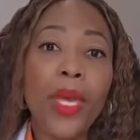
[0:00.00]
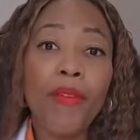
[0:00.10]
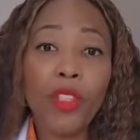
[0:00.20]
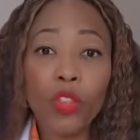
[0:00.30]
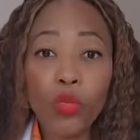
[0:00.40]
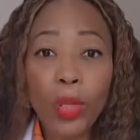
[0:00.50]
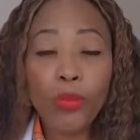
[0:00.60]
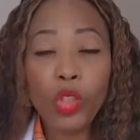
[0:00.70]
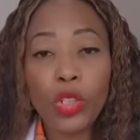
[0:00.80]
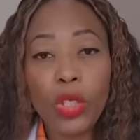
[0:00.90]
if there's
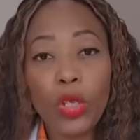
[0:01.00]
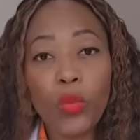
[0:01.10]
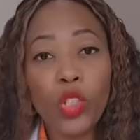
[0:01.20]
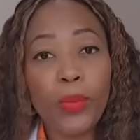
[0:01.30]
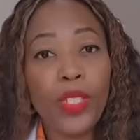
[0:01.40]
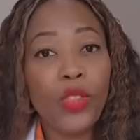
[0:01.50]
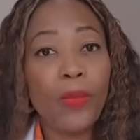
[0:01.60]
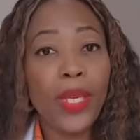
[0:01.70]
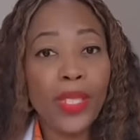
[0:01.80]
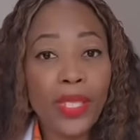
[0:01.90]
rupture, which means
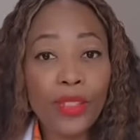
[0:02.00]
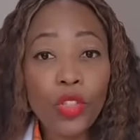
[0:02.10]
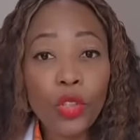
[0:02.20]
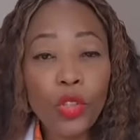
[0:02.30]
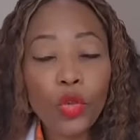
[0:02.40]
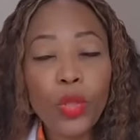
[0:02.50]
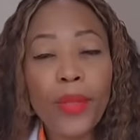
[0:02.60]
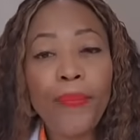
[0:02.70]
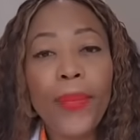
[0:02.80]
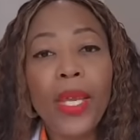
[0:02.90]
you may need
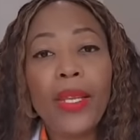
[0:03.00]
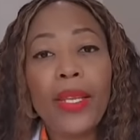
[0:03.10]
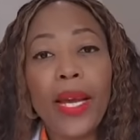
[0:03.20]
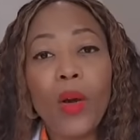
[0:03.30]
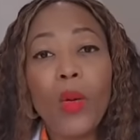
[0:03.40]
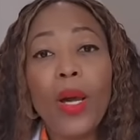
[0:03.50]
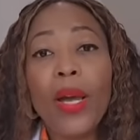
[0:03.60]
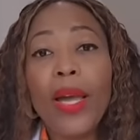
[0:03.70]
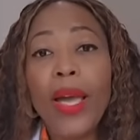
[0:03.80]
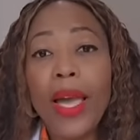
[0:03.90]
surgery. Now,
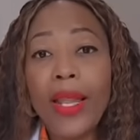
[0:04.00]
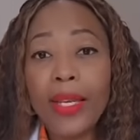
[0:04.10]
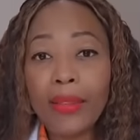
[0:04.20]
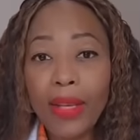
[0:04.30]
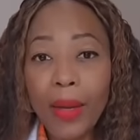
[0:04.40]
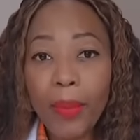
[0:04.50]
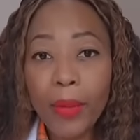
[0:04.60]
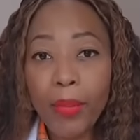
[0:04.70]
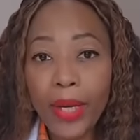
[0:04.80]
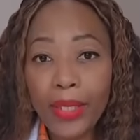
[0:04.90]
an ectopic
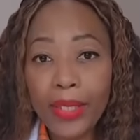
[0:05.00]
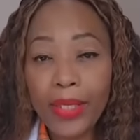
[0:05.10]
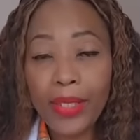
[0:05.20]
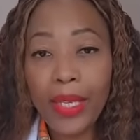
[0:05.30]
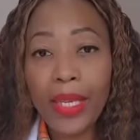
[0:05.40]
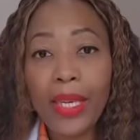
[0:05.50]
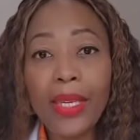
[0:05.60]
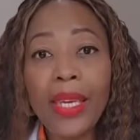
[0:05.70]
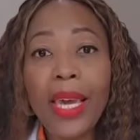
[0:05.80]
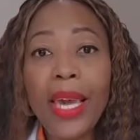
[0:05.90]
pregnancy
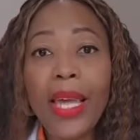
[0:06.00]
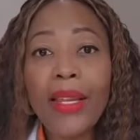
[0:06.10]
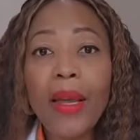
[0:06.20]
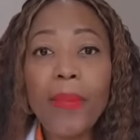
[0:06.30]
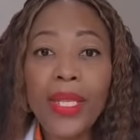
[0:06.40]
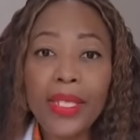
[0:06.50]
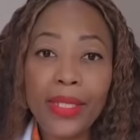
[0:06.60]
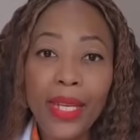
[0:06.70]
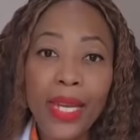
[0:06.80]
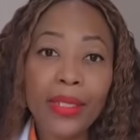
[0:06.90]
can be
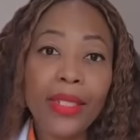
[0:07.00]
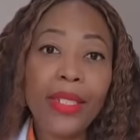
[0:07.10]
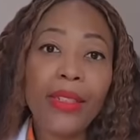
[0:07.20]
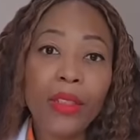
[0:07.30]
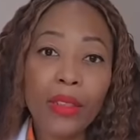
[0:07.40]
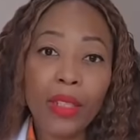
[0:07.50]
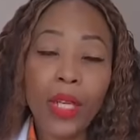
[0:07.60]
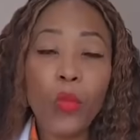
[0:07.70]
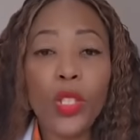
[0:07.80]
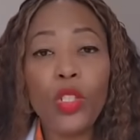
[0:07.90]
detected
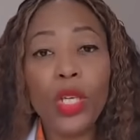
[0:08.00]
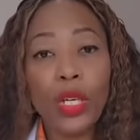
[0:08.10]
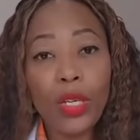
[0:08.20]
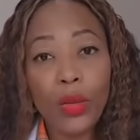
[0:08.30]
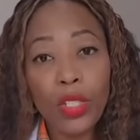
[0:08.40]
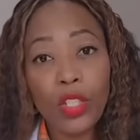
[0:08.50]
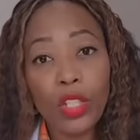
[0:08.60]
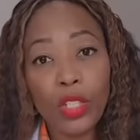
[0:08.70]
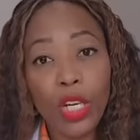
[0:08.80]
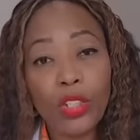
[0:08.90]
early when you come
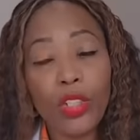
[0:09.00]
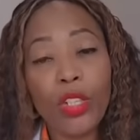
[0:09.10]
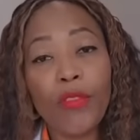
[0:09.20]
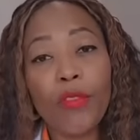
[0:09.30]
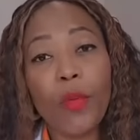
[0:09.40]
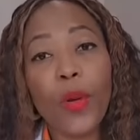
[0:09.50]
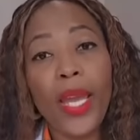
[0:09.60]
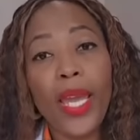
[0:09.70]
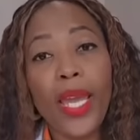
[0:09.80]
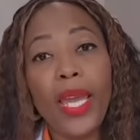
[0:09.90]
into your doctor for
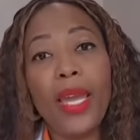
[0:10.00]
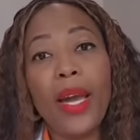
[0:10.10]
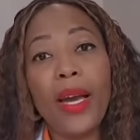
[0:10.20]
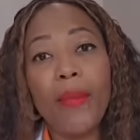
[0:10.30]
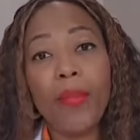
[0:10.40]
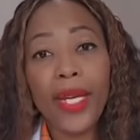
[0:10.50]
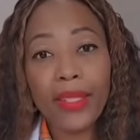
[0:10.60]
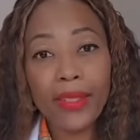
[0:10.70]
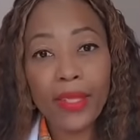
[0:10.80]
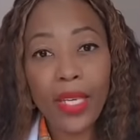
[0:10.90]
a
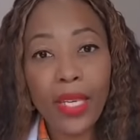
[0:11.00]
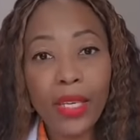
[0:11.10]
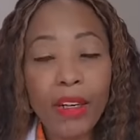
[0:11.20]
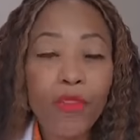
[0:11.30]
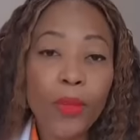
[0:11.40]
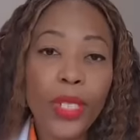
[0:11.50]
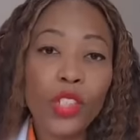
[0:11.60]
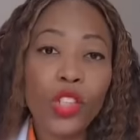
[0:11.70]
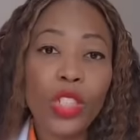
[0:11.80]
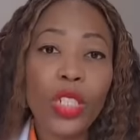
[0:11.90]
pregnancy
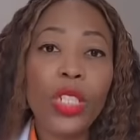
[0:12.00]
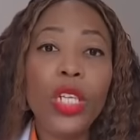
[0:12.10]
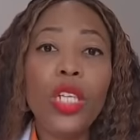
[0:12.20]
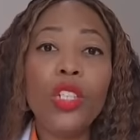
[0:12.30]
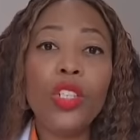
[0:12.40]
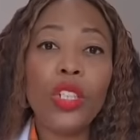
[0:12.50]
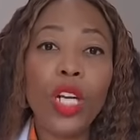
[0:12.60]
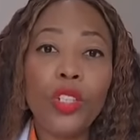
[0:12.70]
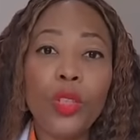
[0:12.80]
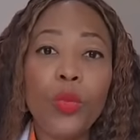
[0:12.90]
confirmation. Your
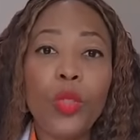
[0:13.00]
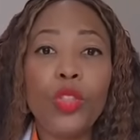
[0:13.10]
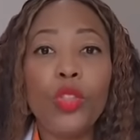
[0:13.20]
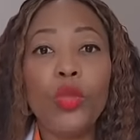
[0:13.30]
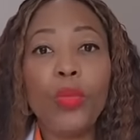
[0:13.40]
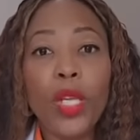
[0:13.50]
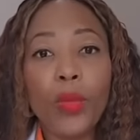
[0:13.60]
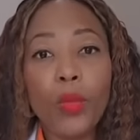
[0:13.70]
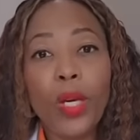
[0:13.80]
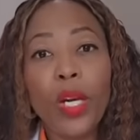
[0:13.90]
doctor will do
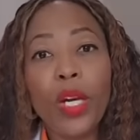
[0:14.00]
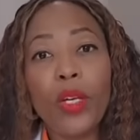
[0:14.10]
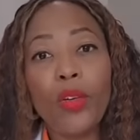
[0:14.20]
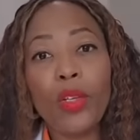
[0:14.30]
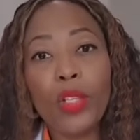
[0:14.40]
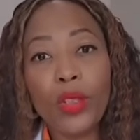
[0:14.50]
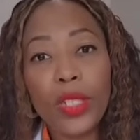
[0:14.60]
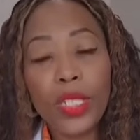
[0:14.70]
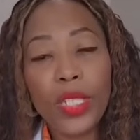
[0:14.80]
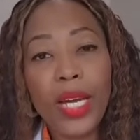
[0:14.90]
blood work or
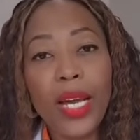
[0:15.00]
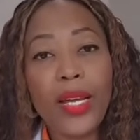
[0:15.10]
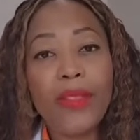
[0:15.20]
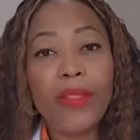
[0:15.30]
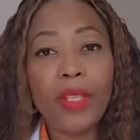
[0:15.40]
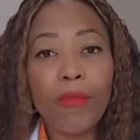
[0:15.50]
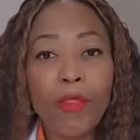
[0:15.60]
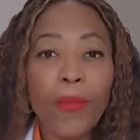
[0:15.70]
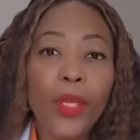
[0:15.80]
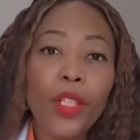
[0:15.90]
urine tests,
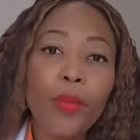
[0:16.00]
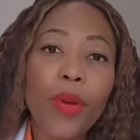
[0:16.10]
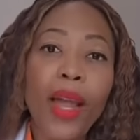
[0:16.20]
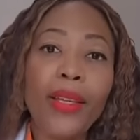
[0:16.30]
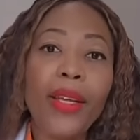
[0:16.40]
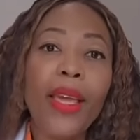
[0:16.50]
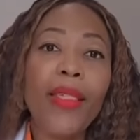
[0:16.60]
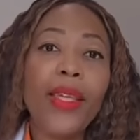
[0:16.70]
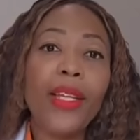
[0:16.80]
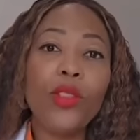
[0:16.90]
confirm that you're pregnant,
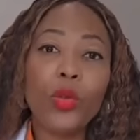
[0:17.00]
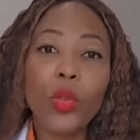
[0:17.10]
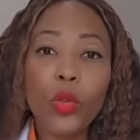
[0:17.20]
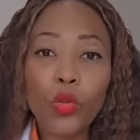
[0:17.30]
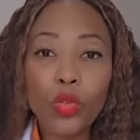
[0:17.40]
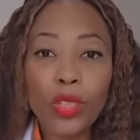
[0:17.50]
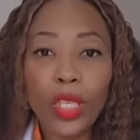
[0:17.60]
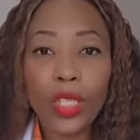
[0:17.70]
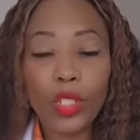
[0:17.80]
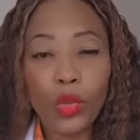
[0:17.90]
and then do an
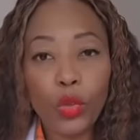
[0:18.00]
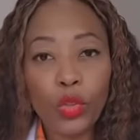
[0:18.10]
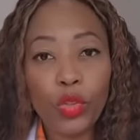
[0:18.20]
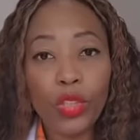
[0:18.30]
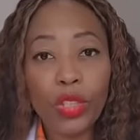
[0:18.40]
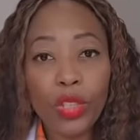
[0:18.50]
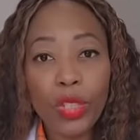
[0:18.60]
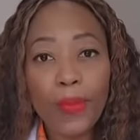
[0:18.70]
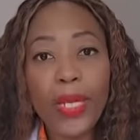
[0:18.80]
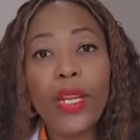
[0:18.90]
ultrasound in order to
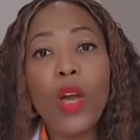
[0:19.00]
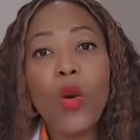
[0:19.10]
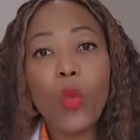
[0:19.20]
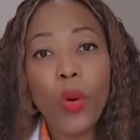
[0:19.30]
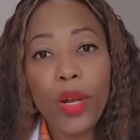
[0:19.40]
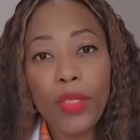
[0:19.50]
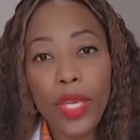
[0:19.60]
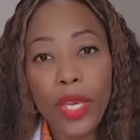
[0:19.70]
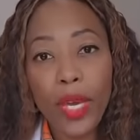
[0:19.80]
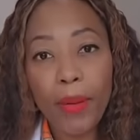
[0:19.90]
determine where
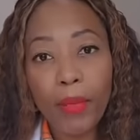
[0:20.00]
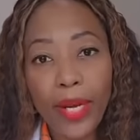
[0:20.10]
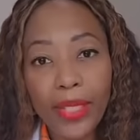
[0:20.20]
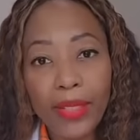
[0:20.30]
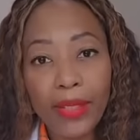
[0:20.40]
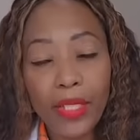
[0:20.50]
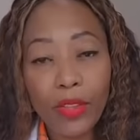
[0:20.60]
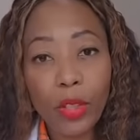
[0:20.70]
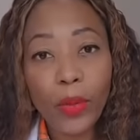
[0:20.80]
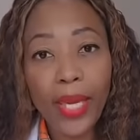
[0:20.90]
the pregnancy
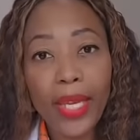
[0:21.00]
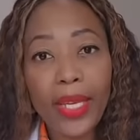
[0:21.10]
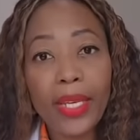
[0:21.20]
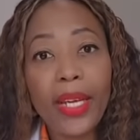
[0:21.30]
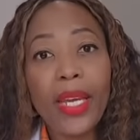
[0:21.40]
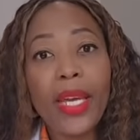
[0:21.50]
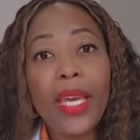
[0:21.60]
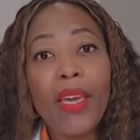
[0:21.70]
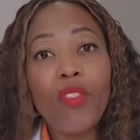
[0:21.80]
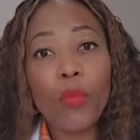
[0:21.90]
is located.
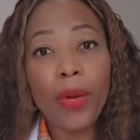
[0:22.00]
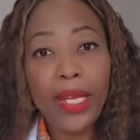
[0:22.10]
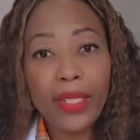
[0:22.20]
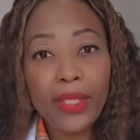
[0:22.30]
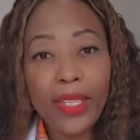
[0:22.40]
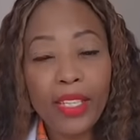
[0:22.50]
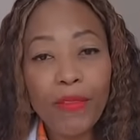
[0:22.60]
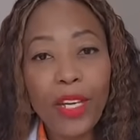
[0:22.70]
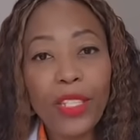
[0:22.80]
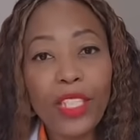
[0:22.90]
If the pregnancy is
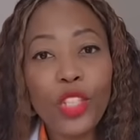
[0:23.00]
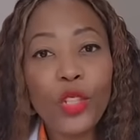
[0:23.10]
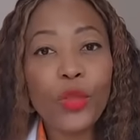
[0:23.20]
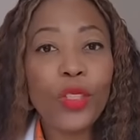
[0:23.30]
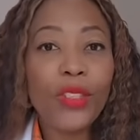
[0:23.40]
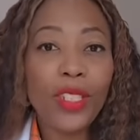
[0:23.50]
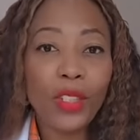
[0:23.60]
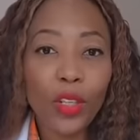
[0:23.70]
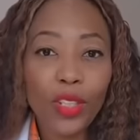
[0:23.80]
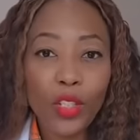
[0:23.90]
found in uterus,
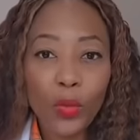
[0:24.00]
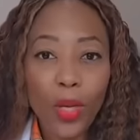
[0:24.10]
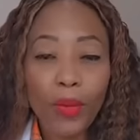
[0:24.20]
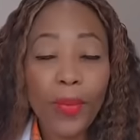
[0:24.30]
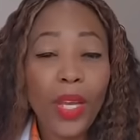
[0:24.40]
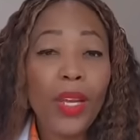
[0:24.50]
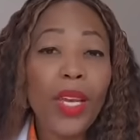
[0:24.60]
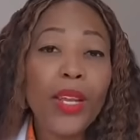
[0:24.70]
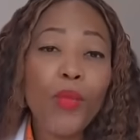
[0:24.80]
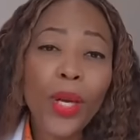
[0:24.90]
then all is well.
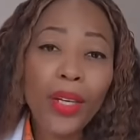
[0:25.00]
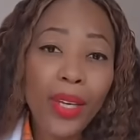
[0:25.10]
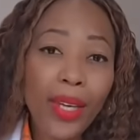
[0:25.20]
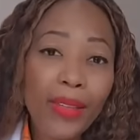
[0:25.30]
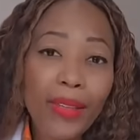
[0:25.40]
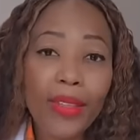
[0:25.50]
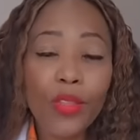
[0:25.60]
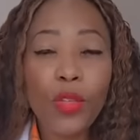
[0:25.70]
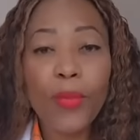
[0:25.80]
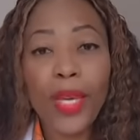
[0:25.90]
In rare
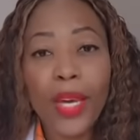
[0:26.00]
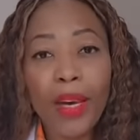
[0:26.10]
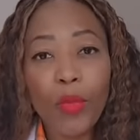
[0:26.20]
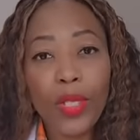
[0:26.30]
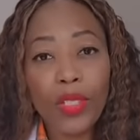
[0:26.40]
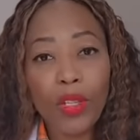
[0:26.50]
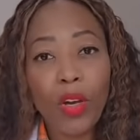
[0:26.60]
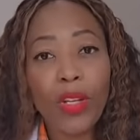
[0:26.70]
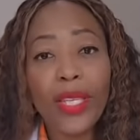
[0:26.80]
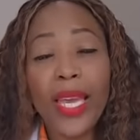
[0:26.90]
cases, you may have what is
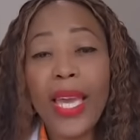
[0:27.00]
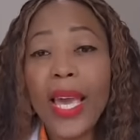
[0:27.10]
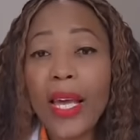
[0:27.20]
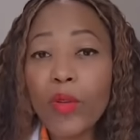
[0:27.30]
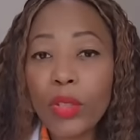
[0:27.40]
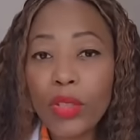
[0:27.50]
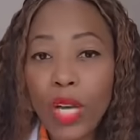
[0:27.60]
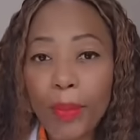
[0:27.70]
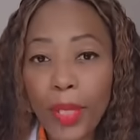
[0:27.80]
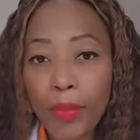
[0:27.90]
called a
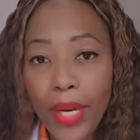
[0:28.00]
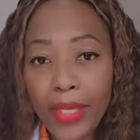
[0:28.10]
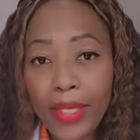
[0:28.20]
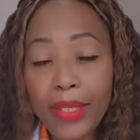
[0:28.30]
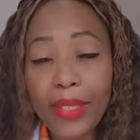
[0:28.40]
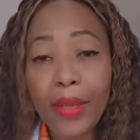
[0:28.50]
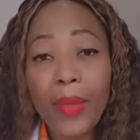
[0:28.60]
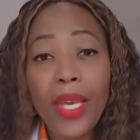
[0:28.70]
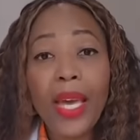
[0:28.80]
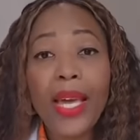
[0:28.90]
heterotopic pregnancy.
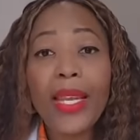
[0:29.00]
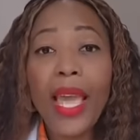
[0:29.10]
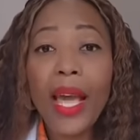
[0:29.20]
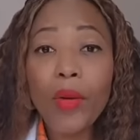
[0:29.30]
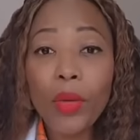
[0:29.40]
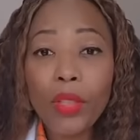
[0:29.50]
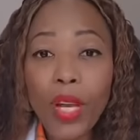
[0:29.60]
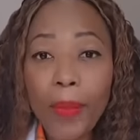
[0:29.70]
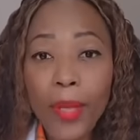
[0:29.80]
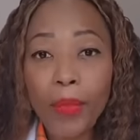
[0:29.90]
And a
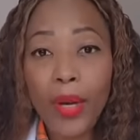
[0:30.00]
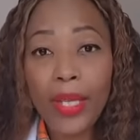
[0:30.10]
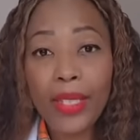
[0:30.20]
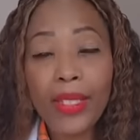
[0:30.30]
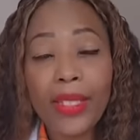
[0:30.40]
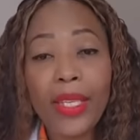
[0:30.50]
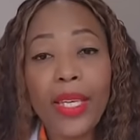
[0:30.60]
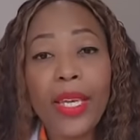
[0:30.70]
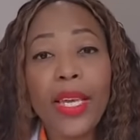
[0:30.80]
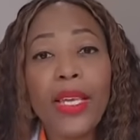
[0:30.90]
heterotopic
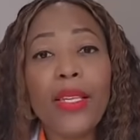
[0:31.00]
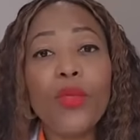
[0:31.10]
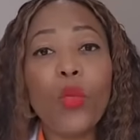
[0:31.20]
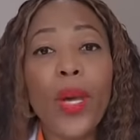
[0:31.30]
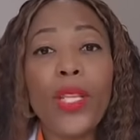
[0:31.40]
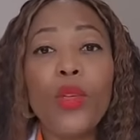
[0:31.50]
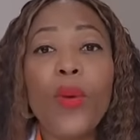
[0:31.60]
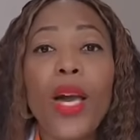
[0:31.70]
pregnancy is when you